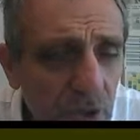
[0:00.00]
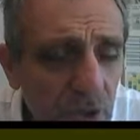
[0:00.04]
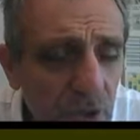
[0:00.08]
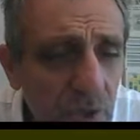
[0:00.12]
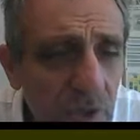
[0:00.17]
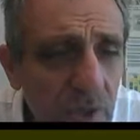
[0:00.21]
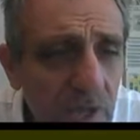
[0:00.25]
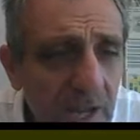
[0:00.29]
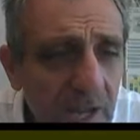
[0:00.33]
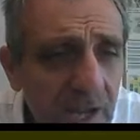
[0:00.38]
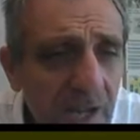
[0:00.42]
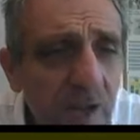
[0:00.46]

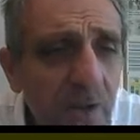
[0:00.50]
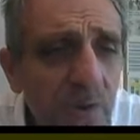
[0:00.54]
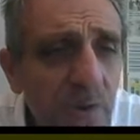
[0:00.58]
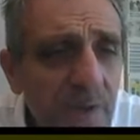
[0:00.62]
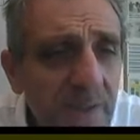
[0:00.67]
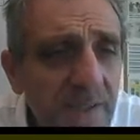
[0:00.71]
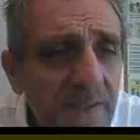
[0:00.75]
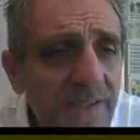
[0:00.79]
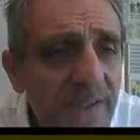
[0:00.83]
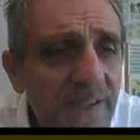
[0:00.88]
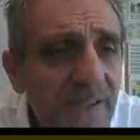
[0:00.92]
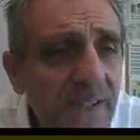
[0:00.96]

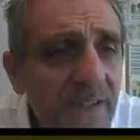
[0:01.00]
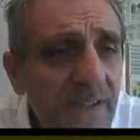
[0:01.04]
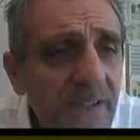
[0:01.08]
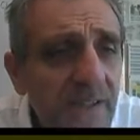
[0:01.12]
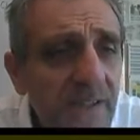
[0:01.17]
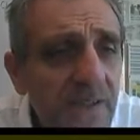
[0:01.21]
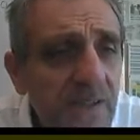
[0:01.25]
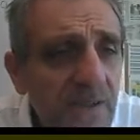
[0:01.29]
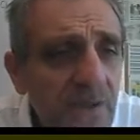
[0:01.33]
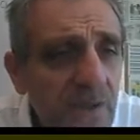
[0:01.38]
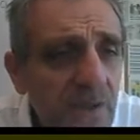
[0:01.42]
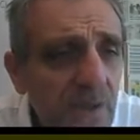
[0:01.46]
increase
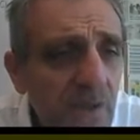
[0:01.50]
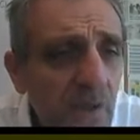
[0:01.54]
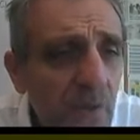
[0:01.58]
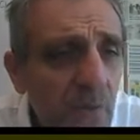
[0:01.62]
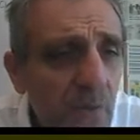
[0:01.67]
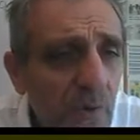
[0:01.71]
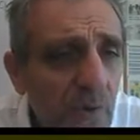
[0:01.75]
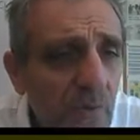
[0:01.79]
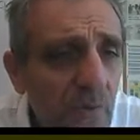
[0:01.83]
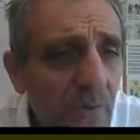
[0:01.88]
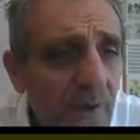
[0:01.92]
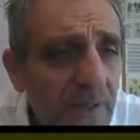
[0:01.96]
things. So
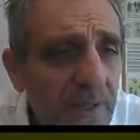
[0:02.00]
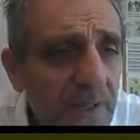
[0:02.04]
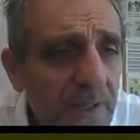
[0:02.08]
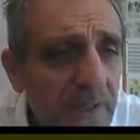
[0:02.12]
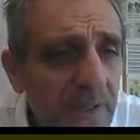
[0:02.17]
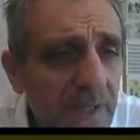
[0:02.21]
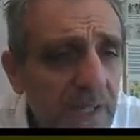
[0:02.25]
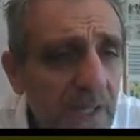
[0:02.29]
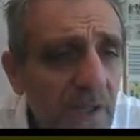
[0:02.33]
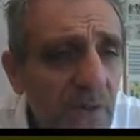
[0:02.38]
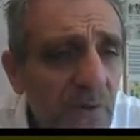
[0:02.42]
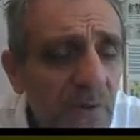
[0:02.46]
we want to
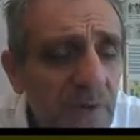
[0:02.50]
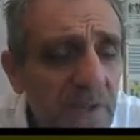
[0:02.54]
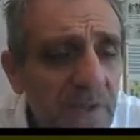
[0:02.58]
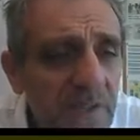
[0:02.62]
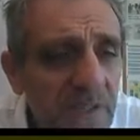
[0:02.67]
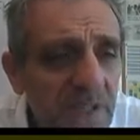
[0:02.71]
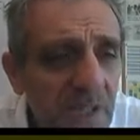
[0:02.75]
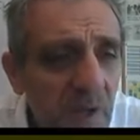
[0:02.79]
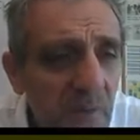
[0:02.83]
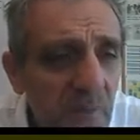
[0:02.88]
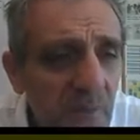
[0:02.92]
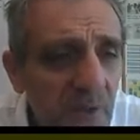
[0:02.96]
increase the
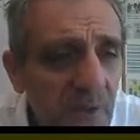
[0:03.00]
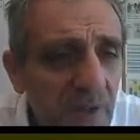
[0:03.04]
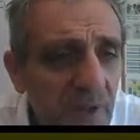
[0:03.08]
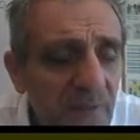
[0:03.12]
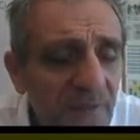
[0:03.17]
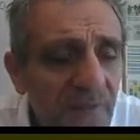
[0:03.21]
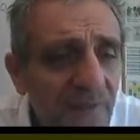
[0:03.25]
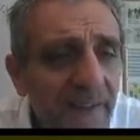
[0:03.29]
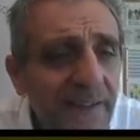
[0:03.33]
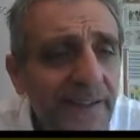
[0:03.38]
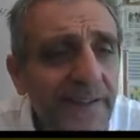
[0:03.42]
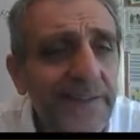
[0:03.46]
number
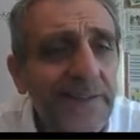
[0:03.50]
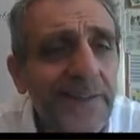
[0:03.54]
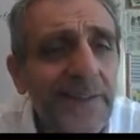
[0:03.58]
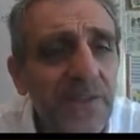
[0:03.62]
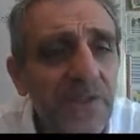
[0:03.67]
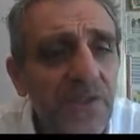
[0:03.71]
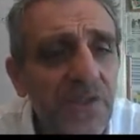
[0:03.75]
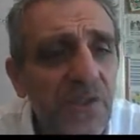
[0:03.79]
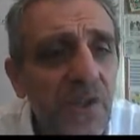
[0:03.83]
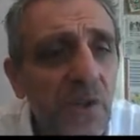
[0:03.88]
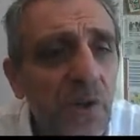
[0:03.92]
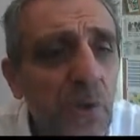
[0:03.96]
infected.
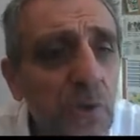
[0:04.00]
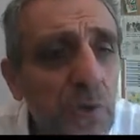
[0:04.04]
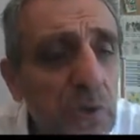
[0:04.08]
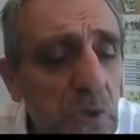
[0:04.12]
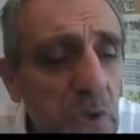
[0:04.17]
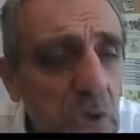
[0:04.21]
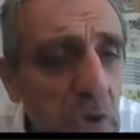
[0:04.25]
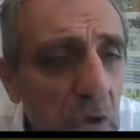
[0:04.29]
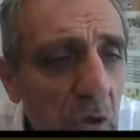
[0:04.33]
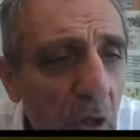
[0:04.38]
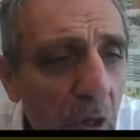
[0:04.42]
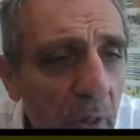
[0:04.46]
So
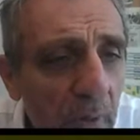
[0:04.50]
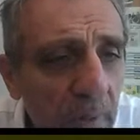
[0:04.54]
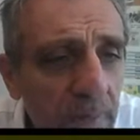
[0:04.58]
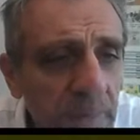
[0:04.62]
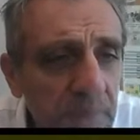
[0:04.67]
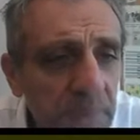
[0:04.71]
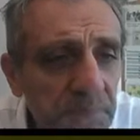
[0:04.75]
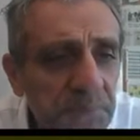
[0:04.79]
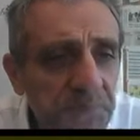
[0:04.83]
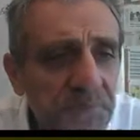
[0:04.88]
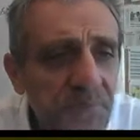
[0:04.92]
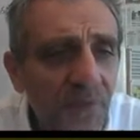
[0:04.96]

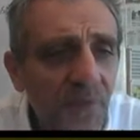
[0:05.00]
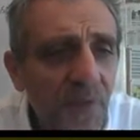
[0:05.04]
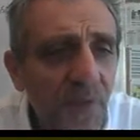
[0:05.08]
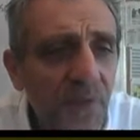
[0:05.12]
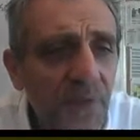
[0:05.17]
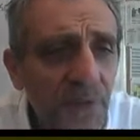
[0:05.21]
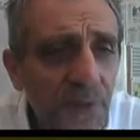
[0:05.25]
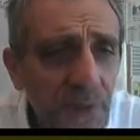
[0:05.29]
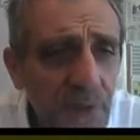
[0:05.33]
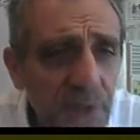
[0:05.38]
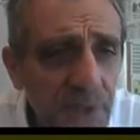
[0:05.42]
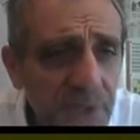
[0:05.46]

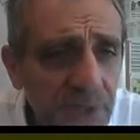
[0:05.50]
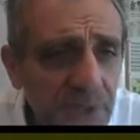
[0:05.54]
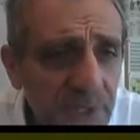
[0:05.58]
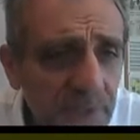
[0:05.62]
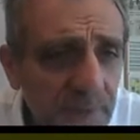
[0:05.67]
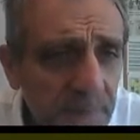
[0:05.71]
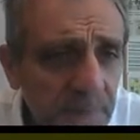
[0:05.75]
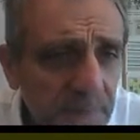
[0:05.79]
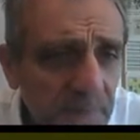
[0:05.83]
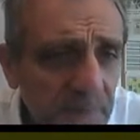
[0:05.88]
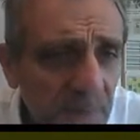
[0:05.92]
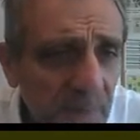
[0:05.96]
first,
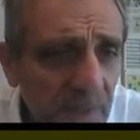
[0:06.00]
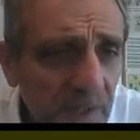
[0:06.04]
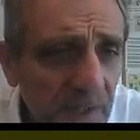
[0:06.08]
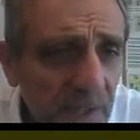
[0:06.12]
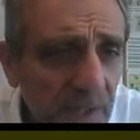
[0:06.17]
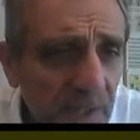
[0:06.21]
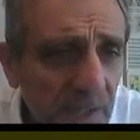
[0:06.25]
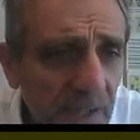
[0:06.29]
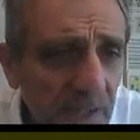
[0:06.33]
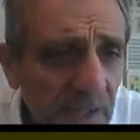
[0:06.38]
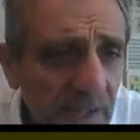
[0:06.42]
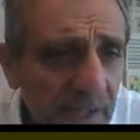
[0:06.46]

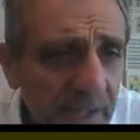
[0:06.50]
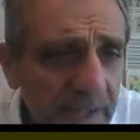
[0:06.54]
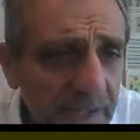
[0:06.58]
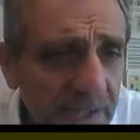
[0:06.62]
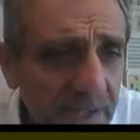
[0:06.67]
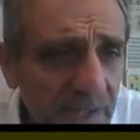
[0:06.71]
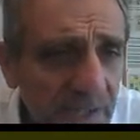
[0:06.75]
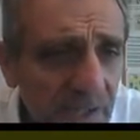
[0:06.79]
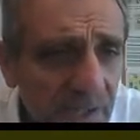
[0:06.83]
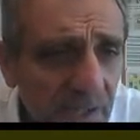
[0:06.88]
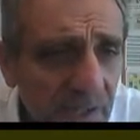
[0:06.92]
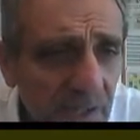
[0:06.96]

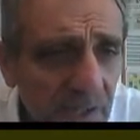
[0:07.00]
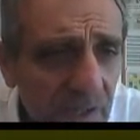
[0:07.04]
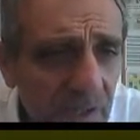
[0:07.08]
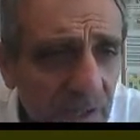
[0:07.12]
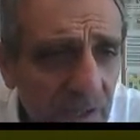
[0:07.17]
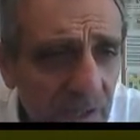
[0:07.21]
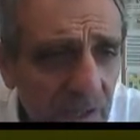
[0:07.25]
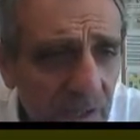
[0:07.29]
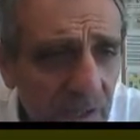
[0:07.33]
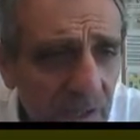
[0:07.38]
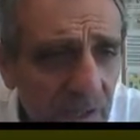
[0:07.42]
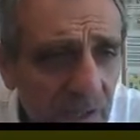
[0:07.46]
let's,
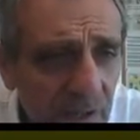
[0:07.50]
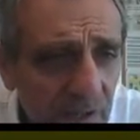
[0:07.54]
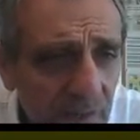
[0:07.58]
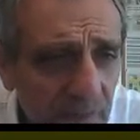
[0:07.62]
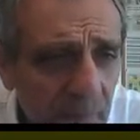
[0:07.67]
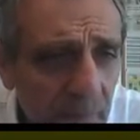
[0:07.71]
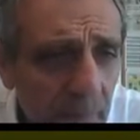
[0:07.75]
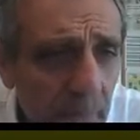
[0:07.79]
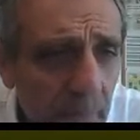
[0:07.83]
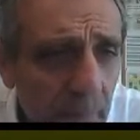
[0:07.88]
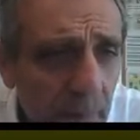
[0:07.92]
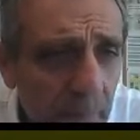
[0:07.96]

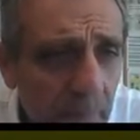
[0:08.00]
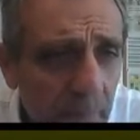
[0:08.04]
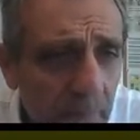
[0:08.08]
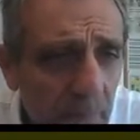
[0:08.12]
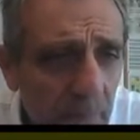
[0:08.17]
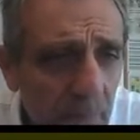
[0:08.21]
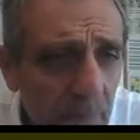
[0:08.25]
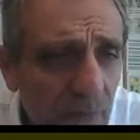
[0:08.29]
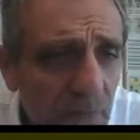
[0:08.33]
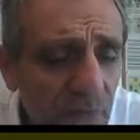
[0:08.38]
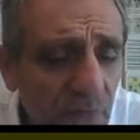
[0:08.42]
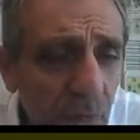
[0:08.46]

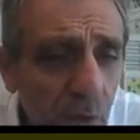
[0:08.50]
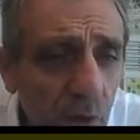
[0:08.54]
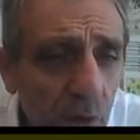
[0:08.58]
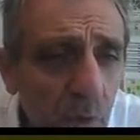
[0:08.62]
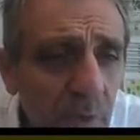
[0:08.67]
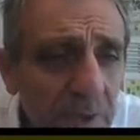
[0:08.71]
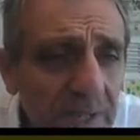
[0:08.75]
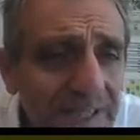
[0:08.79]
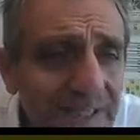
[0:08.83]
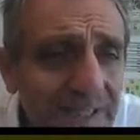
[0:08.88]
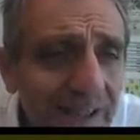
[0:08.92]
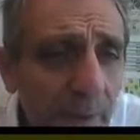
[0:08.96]
before
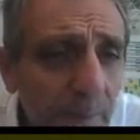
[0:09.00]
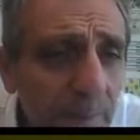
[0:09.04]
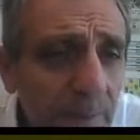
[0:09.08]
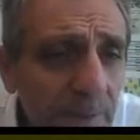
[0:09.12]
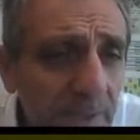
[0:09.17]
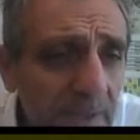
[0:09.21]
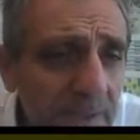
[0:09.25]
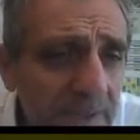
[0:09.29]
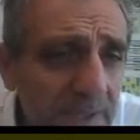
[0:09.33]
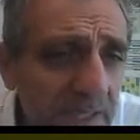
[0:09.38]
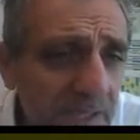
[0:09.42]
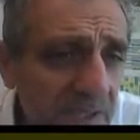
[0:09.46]
we double
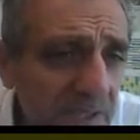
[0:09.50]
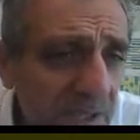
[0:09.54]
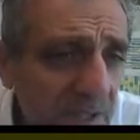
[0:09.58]
it, since our